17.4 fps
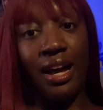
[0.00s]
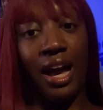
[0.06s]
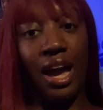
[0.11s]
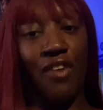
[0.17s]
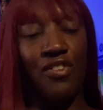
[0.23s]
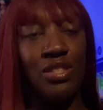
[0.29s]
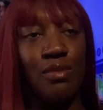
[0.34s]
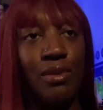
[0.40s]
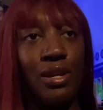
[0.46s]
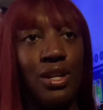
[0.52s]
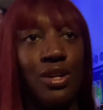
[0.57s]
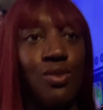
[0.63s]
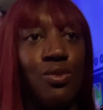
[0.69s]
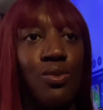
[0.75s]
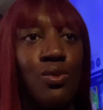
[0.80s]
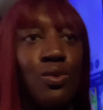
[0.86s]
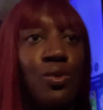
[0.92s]
I have somebody
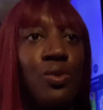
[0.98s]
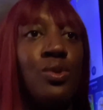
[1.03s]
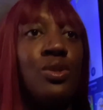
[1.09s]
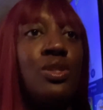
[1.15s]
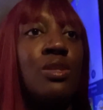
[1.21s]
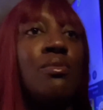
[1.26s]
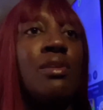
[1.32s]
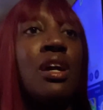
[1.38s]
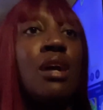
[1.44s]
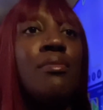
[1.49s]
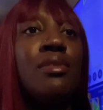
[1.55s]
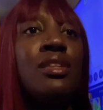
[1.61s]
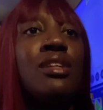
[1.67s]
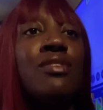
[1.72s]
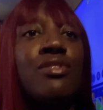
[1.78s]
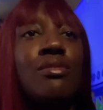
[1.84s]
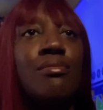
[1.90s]
who should be coming
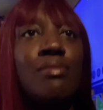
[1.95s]
there for